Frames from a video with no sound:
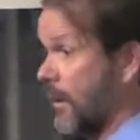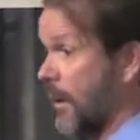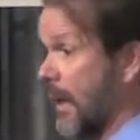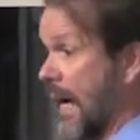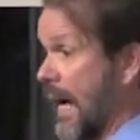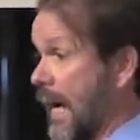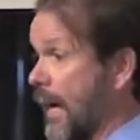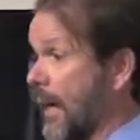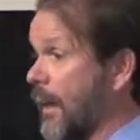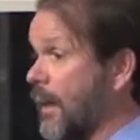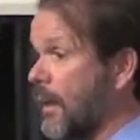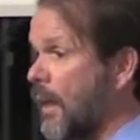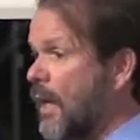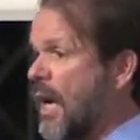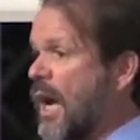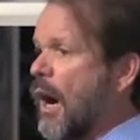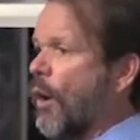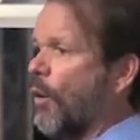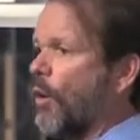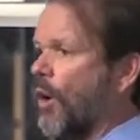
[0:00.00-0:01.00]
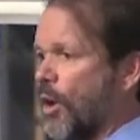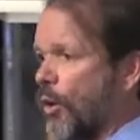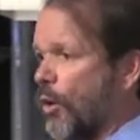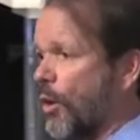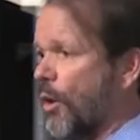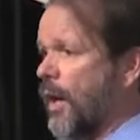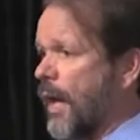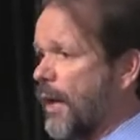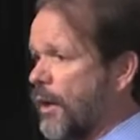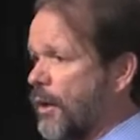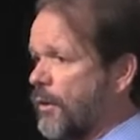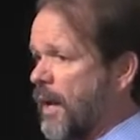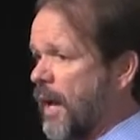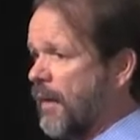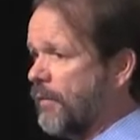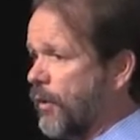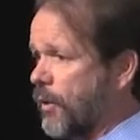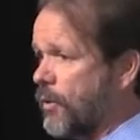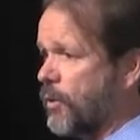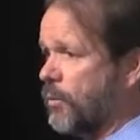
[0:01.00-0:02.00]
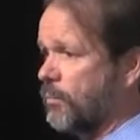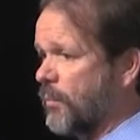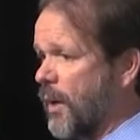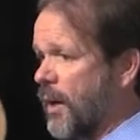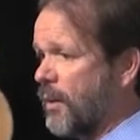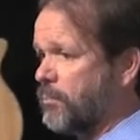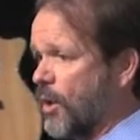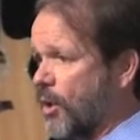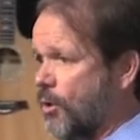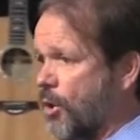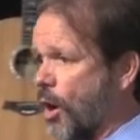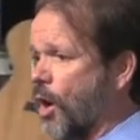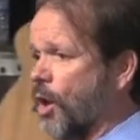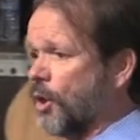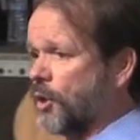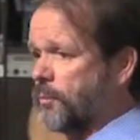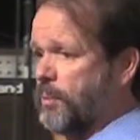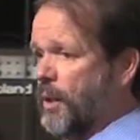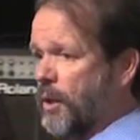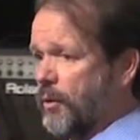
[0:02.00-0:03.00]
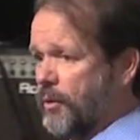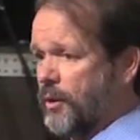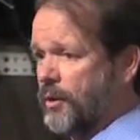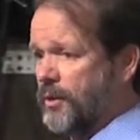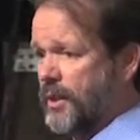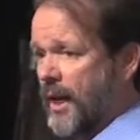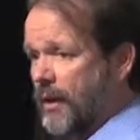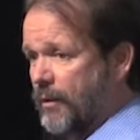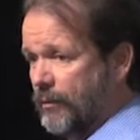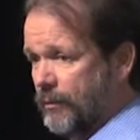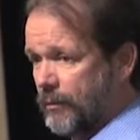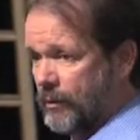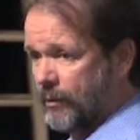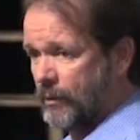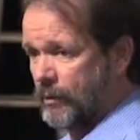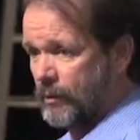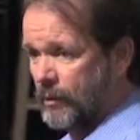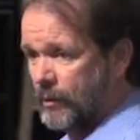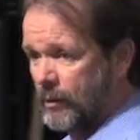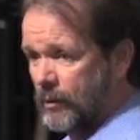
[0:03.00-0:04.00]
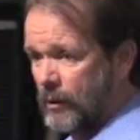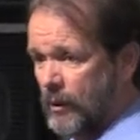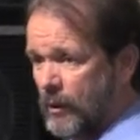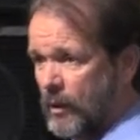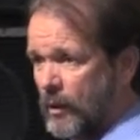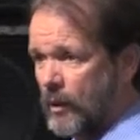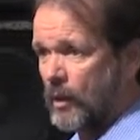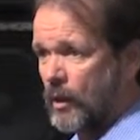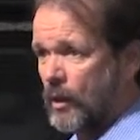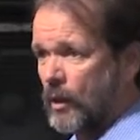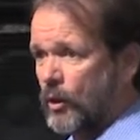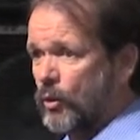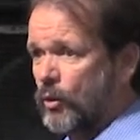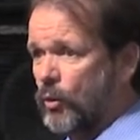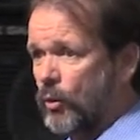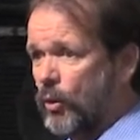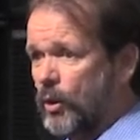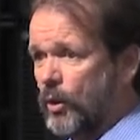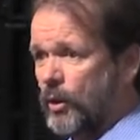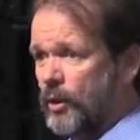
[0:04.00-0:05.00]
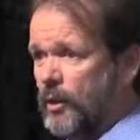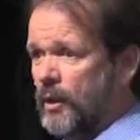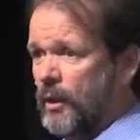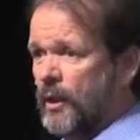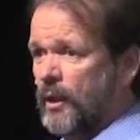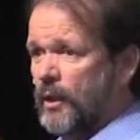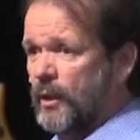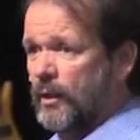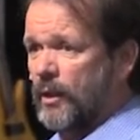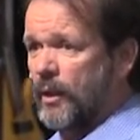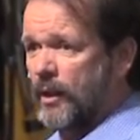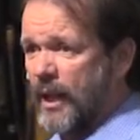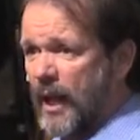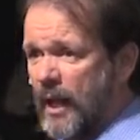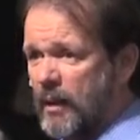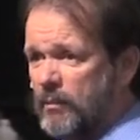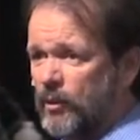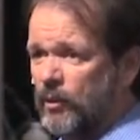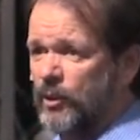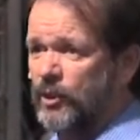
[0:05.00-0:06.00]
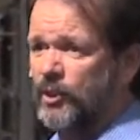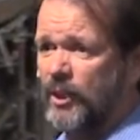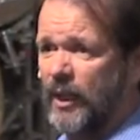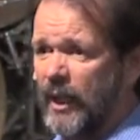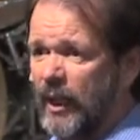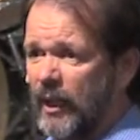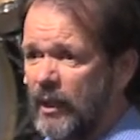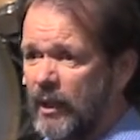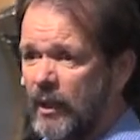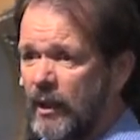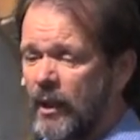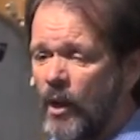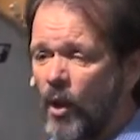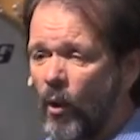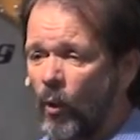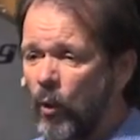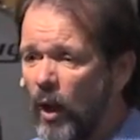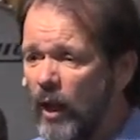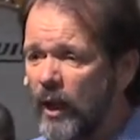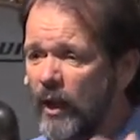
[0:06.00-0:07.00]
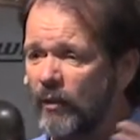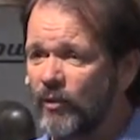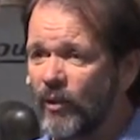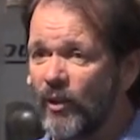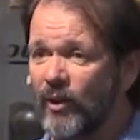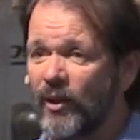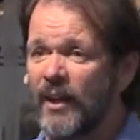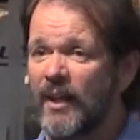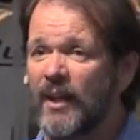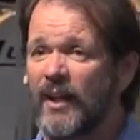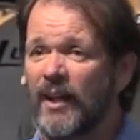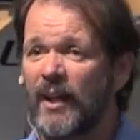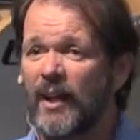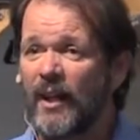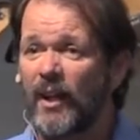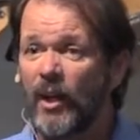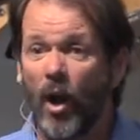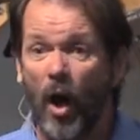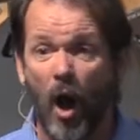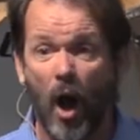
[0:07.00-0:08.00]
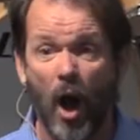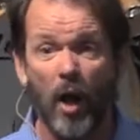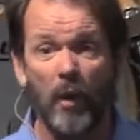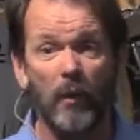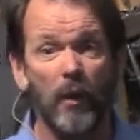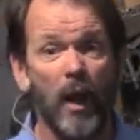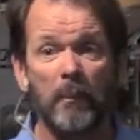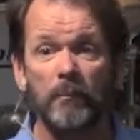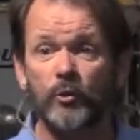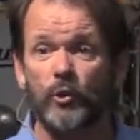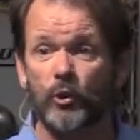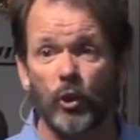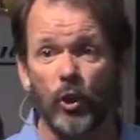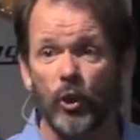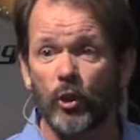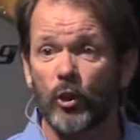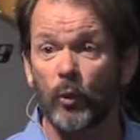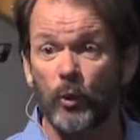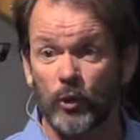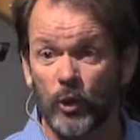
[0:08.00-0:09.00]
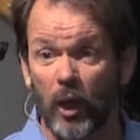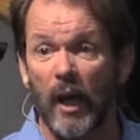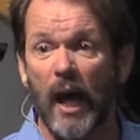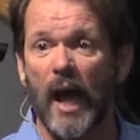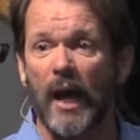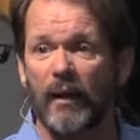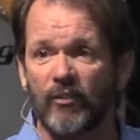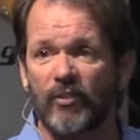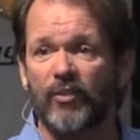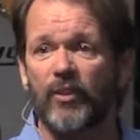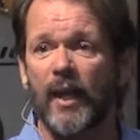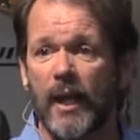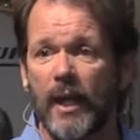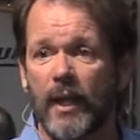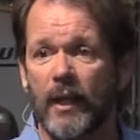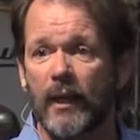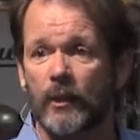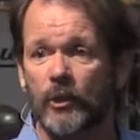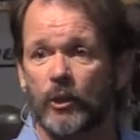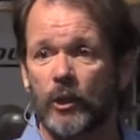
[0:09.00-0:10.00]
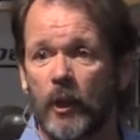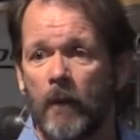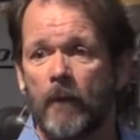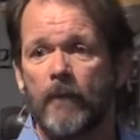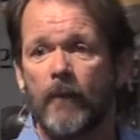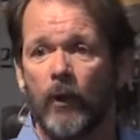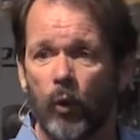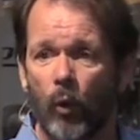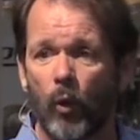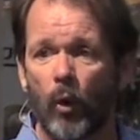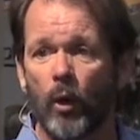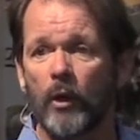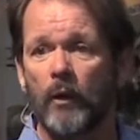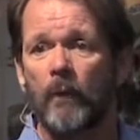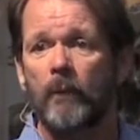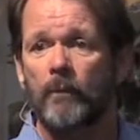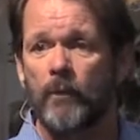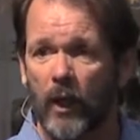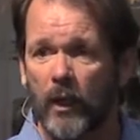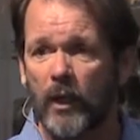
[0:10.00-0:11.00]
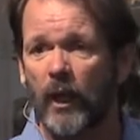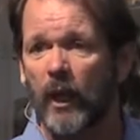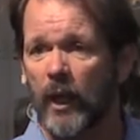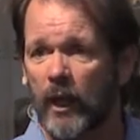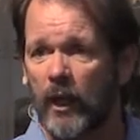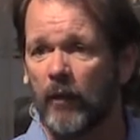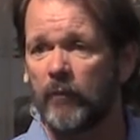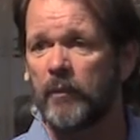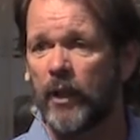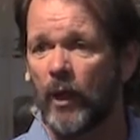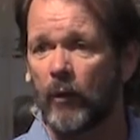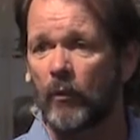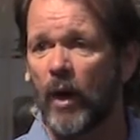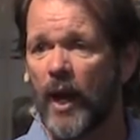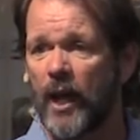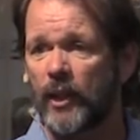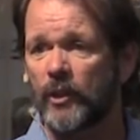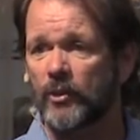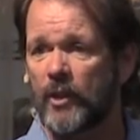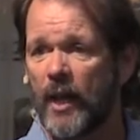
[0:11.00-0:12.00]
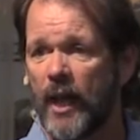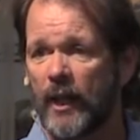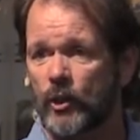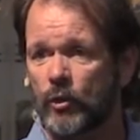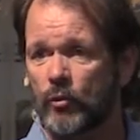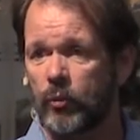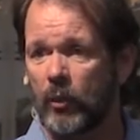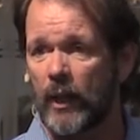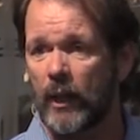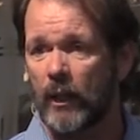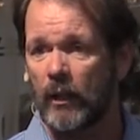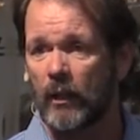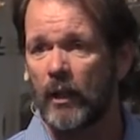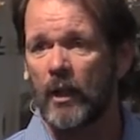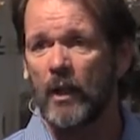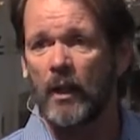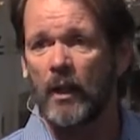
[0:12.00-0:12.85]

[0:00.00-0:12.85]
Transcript: Huh? Well, Lord, I don't have a, my, my car's broken down. Lord, the camel's sick. Whatever. All, I'm sure there was a lot of things. Lord, they're going to give me a raise next week.